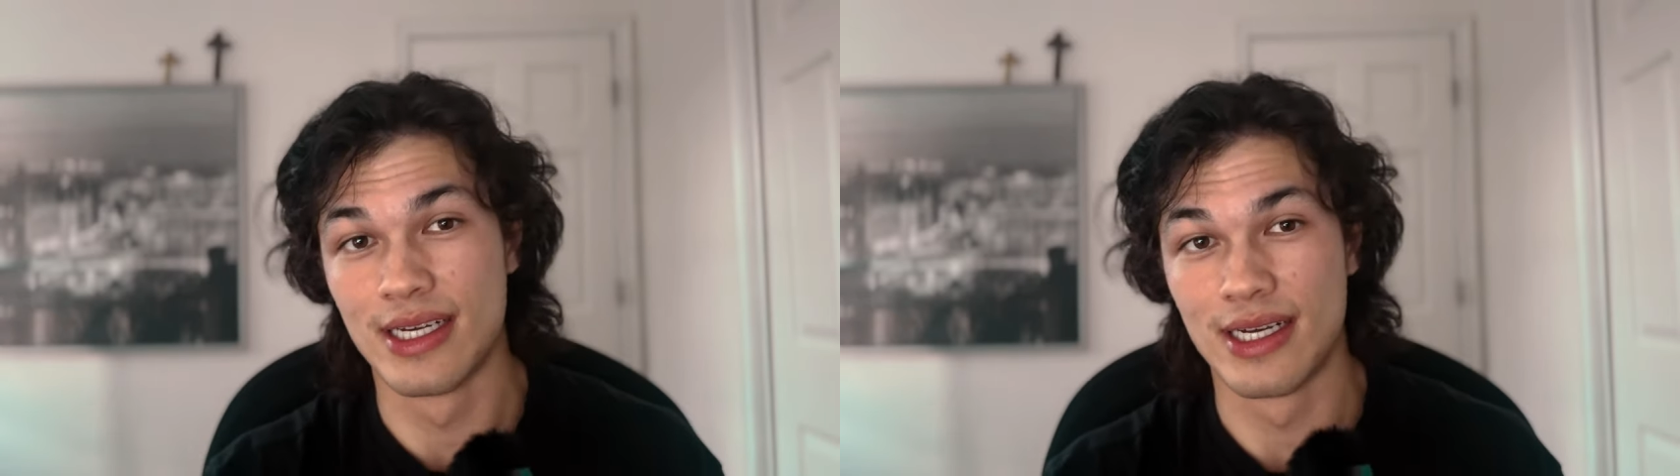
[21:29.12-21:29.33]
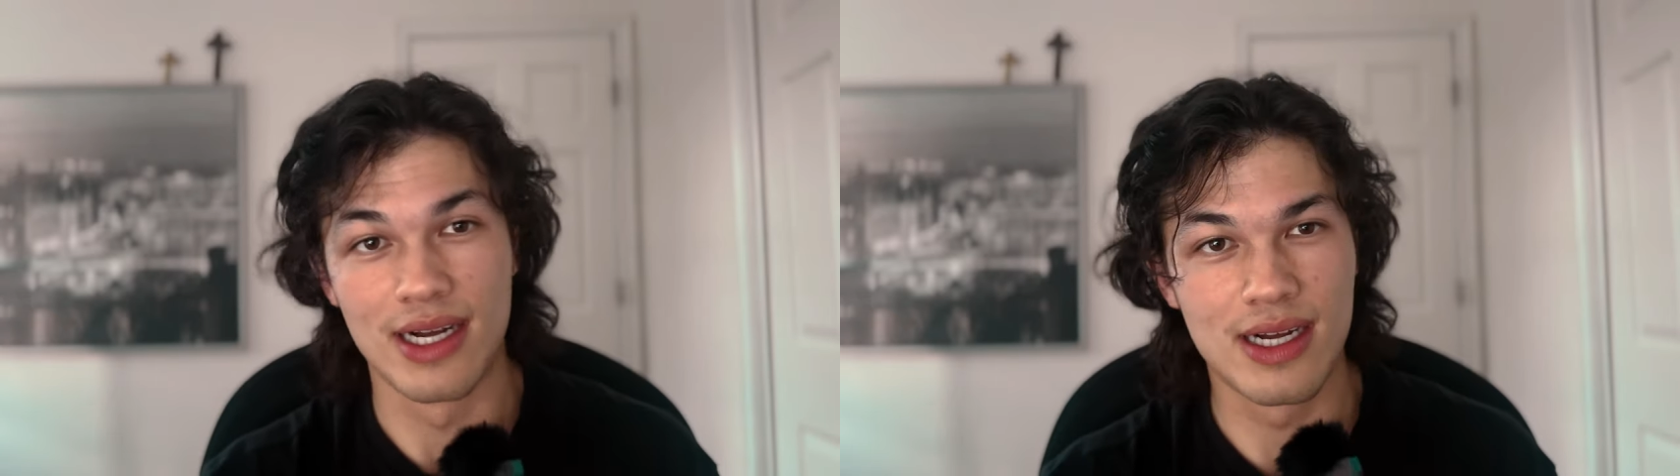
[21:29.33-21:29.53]

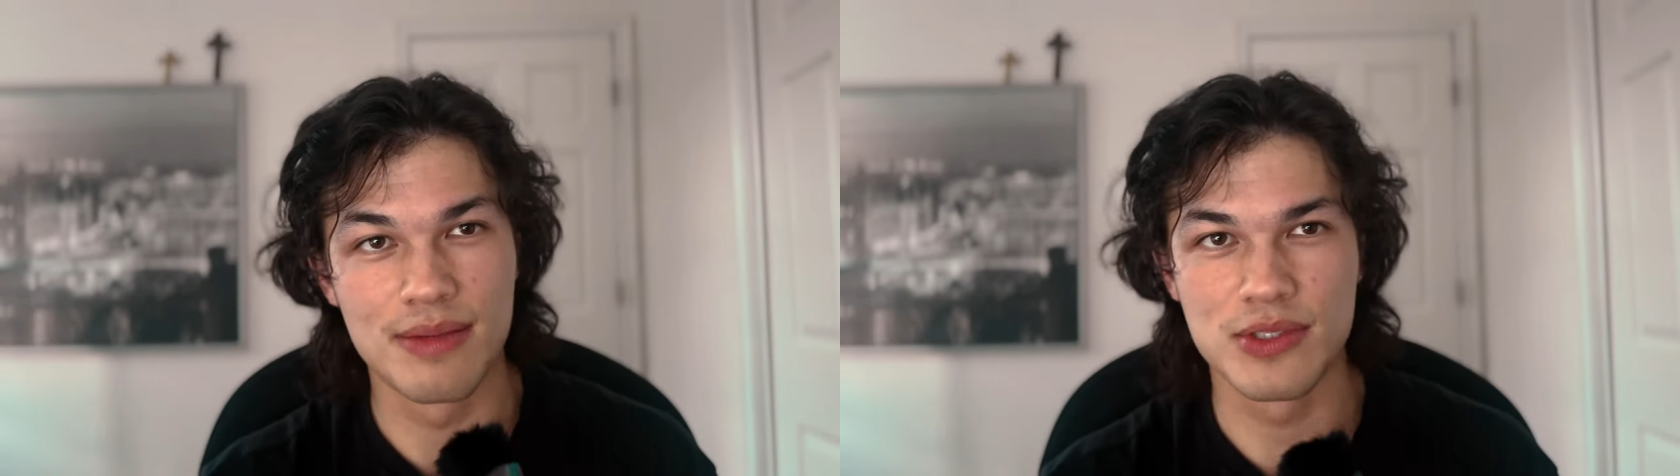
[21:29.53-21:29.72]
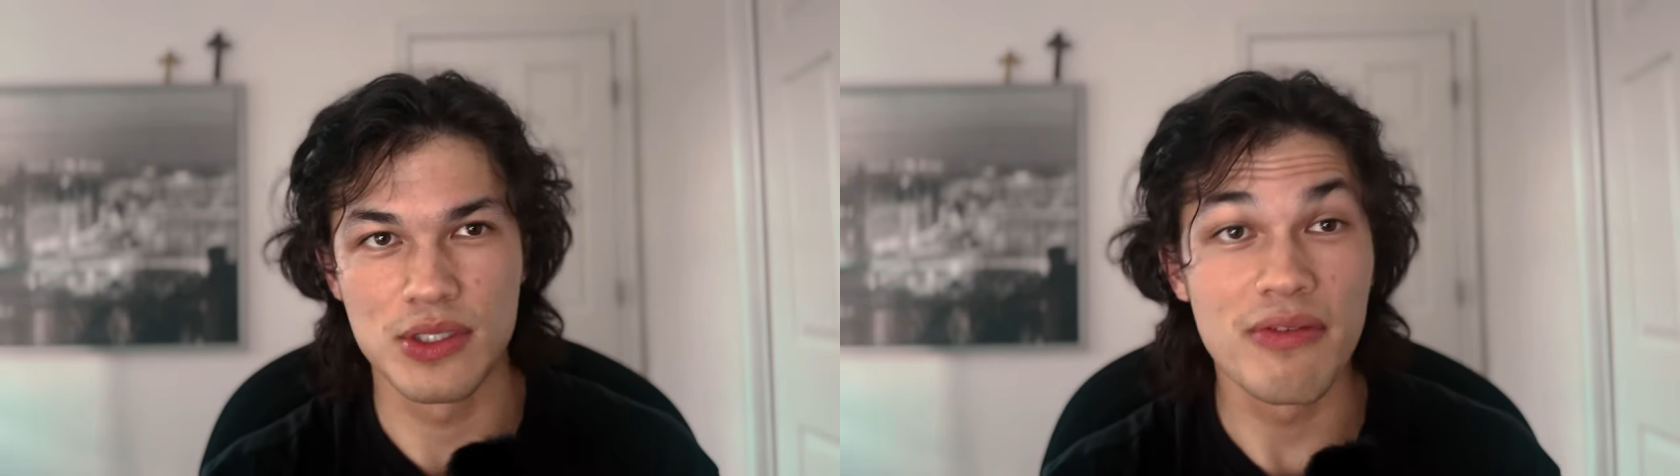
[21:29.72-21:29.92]

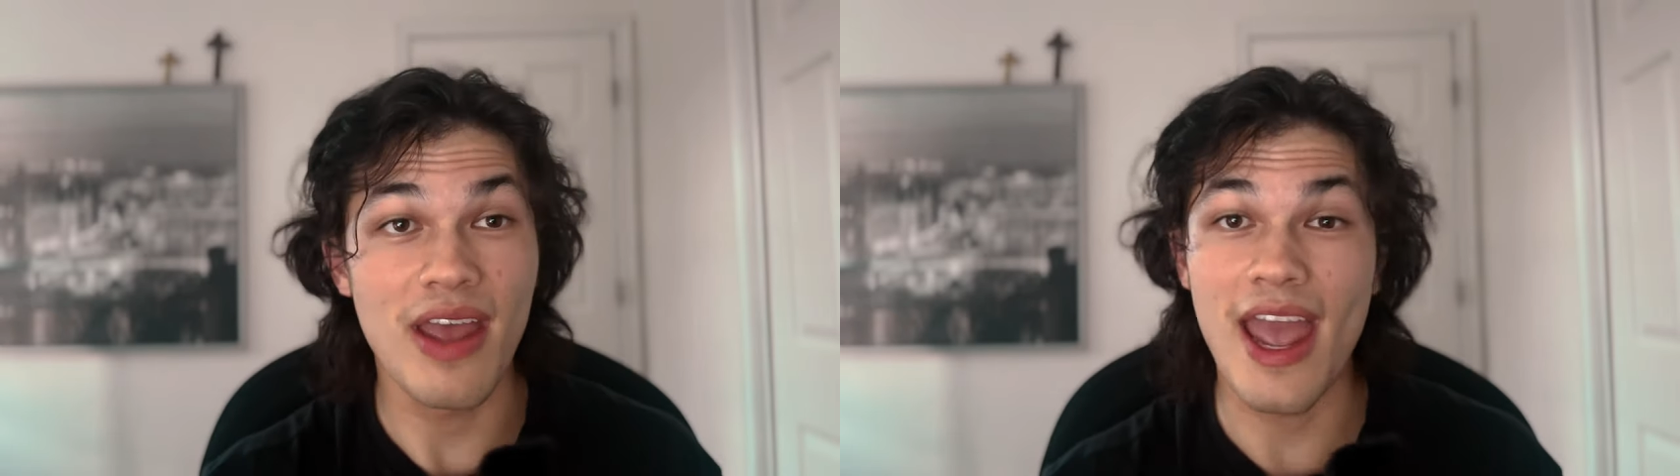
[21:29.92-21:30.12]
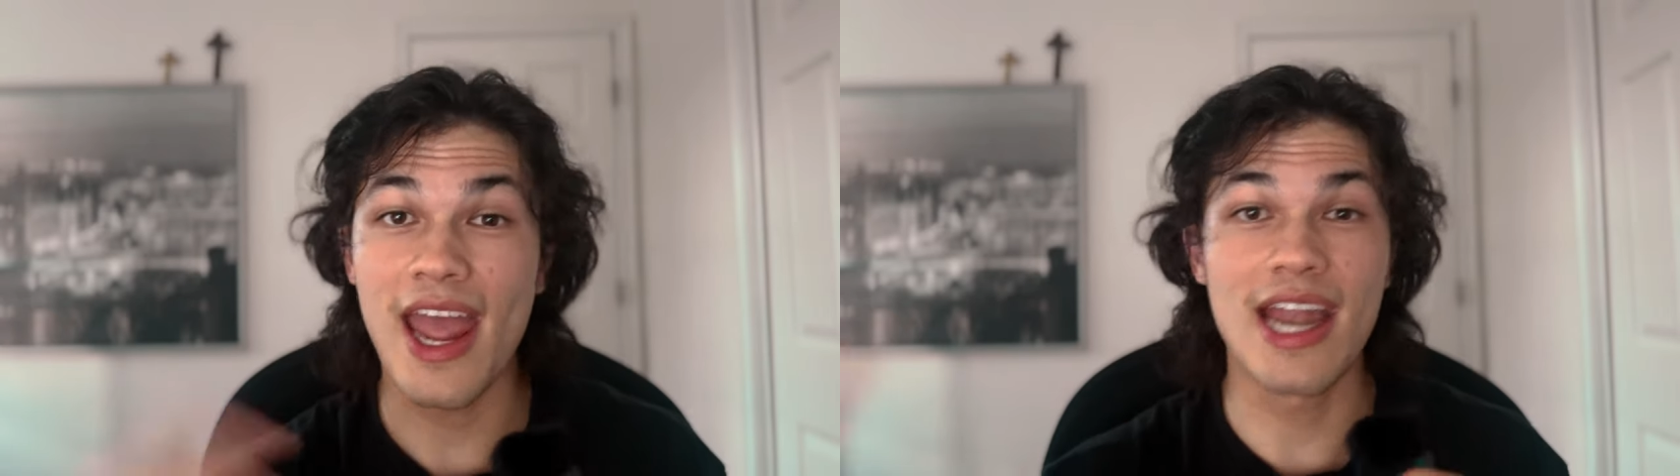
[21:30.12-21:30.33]
Um, so, if
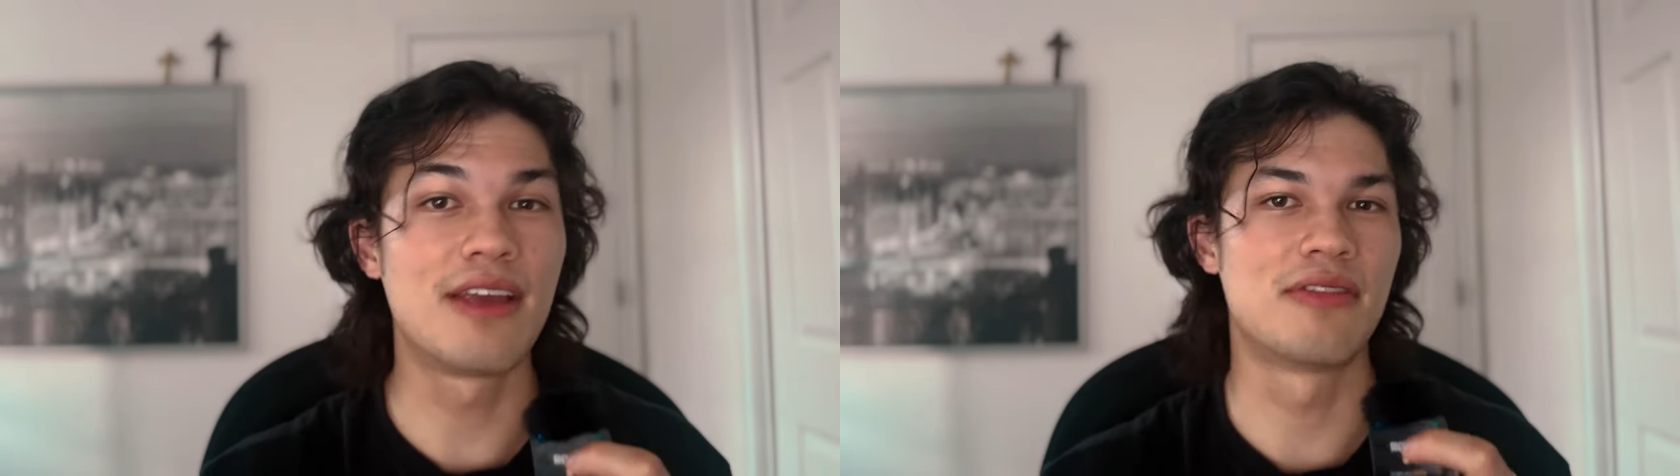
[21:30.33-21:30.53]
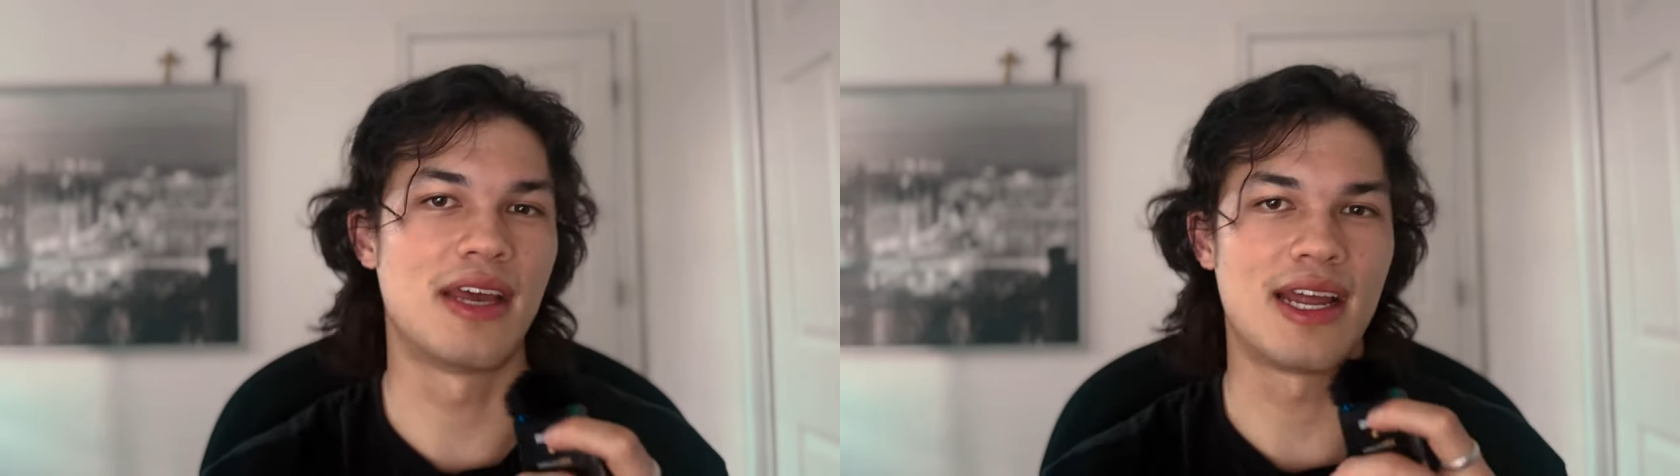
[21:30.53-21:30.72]
any
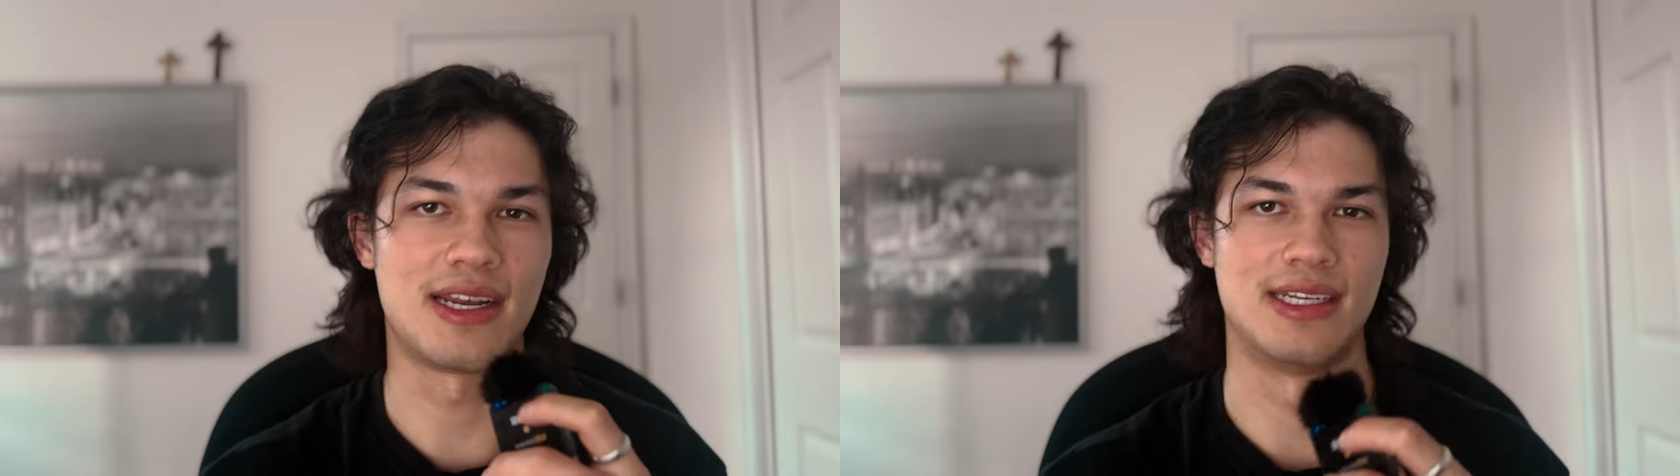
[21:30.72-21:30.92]
of that